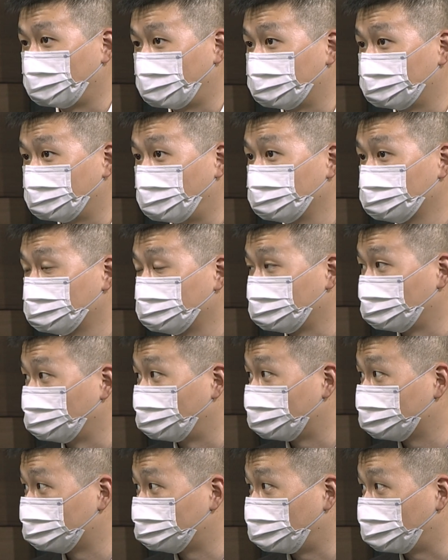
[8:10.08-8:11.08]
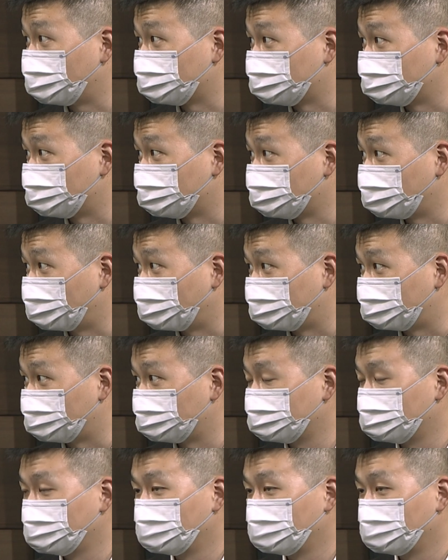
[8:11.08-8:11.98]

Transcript: and also the west parts of China.